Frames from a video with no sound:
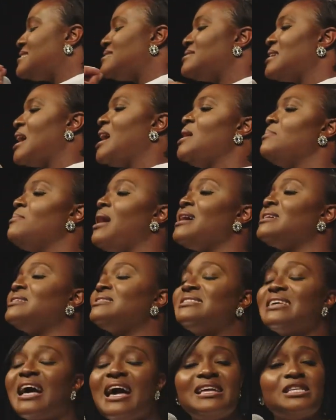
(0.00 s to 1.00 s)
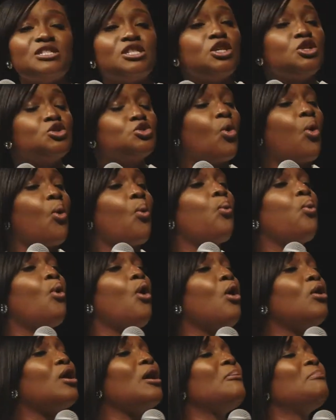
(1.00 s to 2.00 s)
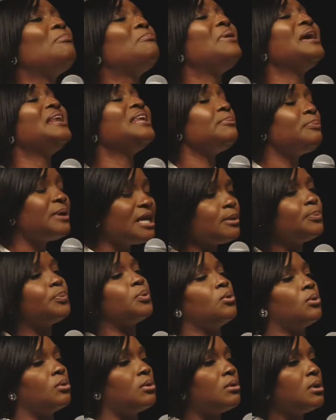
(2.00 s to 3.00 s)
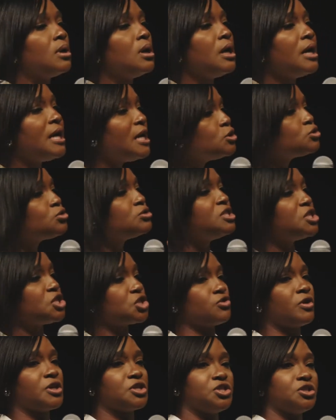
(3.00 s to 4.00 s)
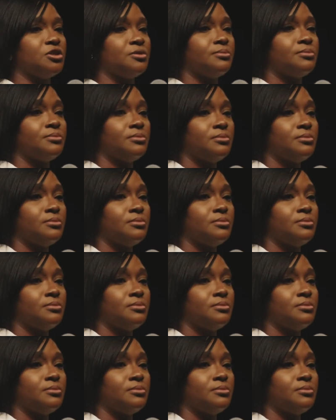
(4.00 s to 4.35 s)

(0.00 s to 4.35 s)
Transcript: same anxiety to walk many people into destruction.